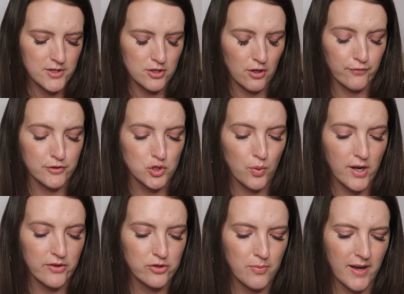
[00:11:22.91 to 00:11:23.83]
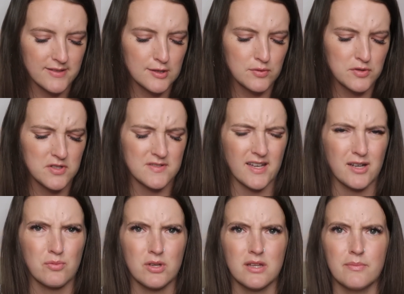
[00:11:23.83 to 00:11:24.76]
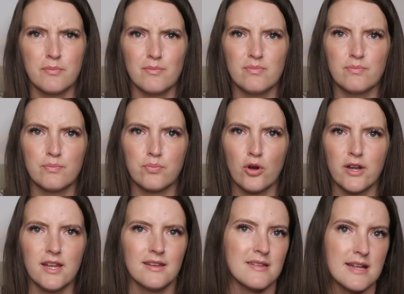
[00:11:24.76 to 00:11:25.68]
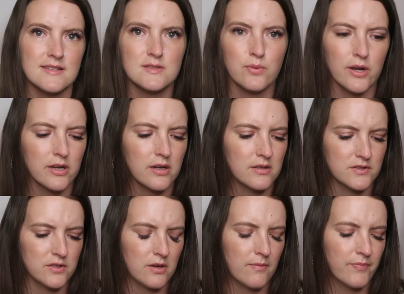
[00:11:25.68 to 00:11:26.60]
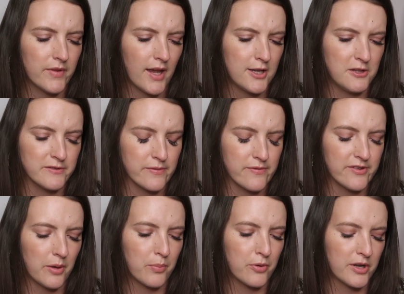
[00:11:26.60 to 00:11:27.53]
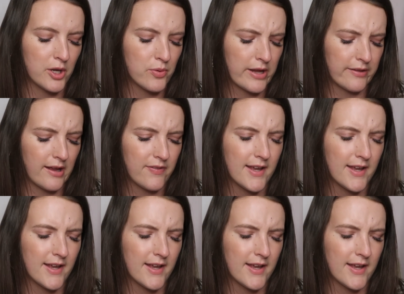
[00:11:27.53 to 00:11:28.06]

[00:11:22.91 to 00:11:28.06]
Sold for $22. This was just like a really pretty knit sweater, so I knew this would sell pretty quickly.